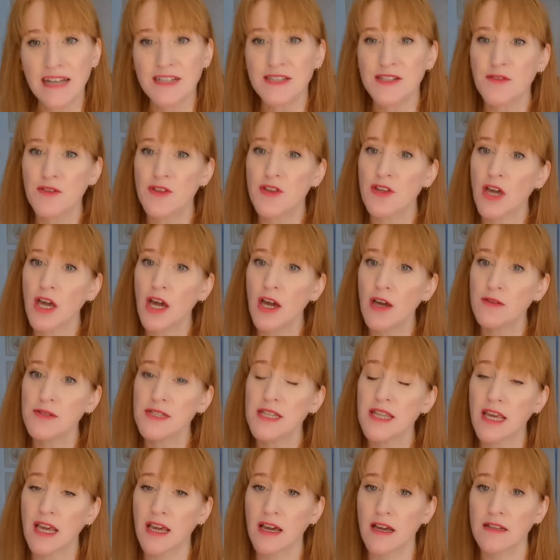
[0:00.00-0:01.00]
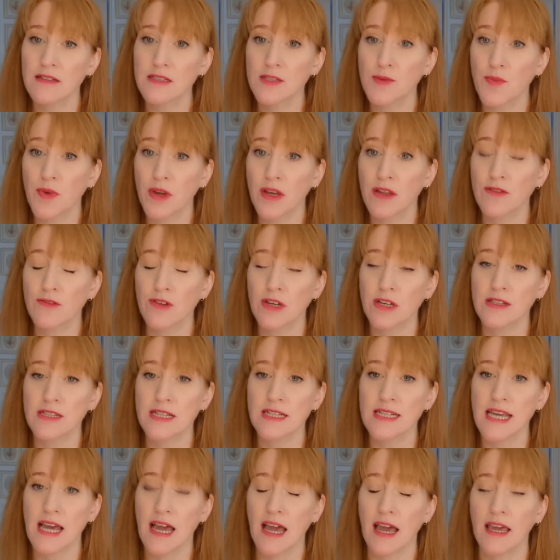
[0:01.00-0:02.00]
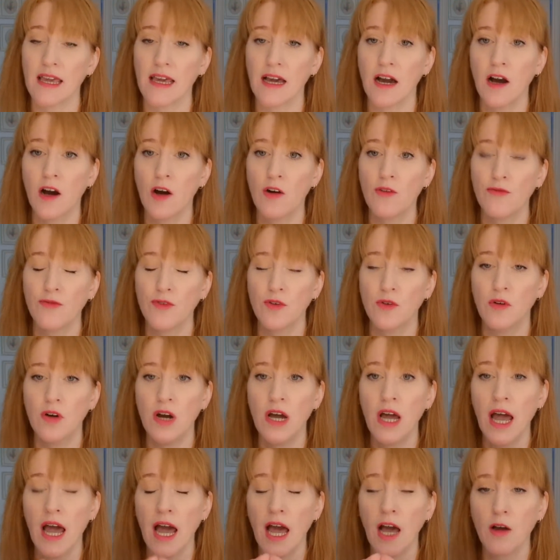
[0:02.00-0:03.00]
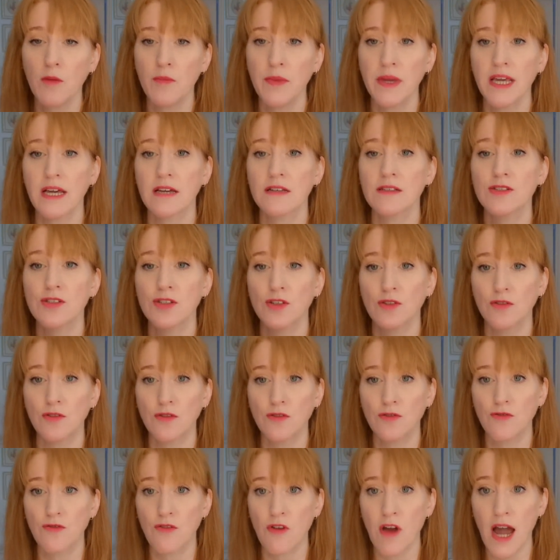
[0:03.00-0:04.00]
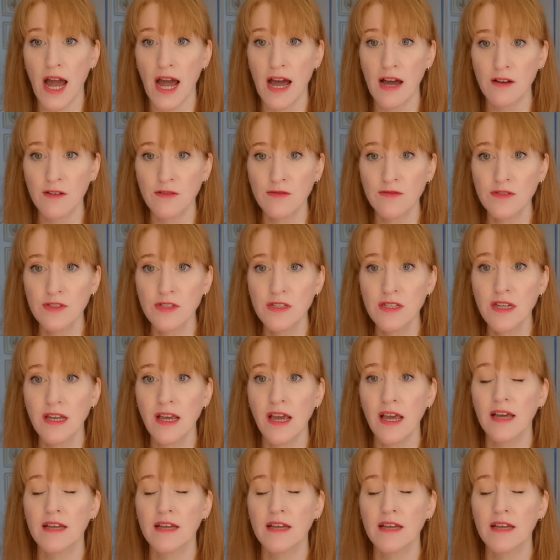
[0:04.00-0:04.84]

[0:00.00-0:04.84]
so the codes that they're going to bring through today are for helping us to ground